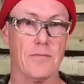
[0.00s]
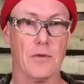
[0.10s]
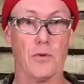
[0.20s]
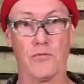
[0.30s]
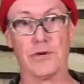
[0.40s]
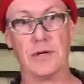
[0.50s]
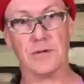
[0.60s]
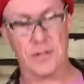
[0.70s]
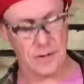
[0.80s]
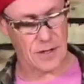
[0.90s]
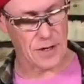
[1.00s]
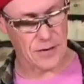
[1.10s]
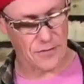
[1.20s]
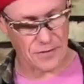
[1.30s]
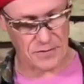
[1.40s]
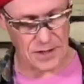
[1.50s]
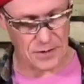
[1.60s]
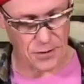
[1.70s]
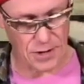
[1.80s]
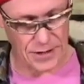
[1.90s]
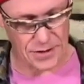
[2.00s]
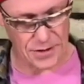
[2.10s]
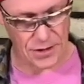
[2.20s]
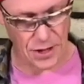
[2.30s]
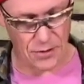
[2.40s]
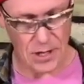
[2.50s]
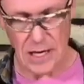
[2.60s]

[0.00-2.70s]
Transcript: or reduce another 50 degrees. So